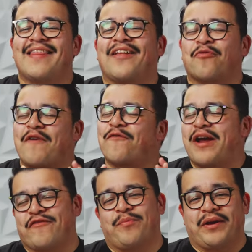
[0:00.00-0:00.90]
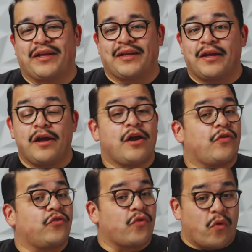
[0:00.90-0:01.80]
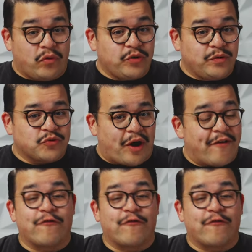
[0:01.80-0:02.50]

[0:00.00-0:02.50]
that's right for everybody. There's only what's right